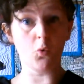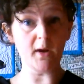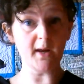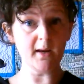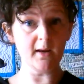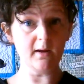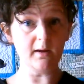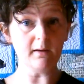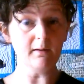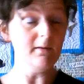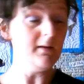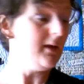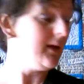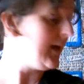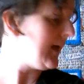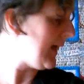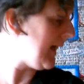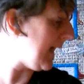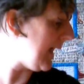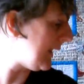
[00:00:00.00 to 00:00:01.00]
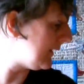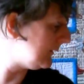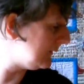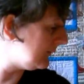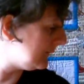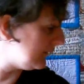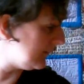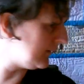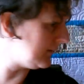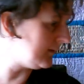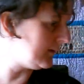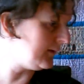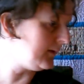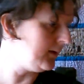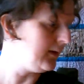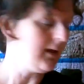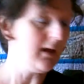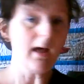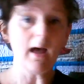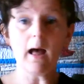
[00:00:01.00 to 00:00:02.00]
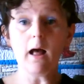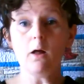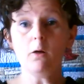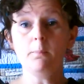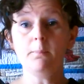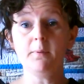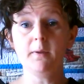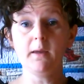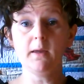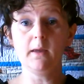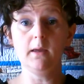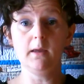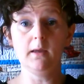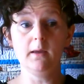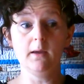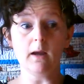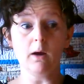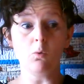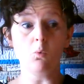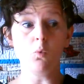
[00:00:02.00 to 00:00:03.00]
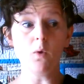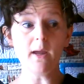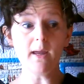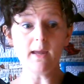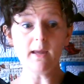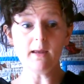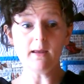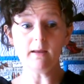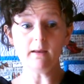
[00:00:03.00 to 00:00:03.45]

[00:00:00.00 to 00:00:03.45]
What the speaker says: quick, and I'll be away